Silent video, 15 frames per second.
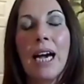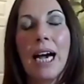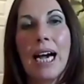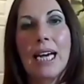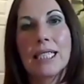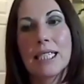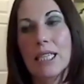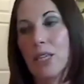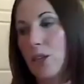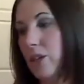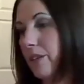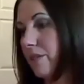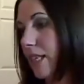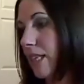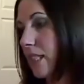And a
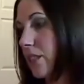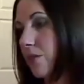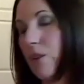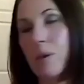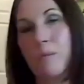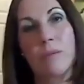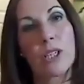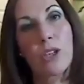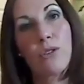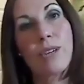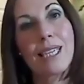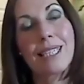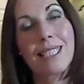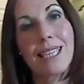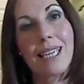lot of it is from the
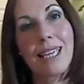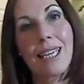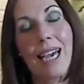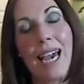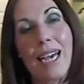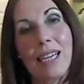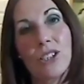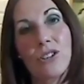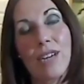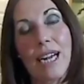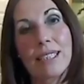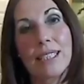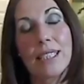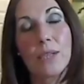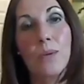green tea
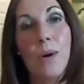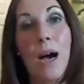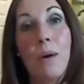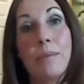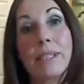extracts as well,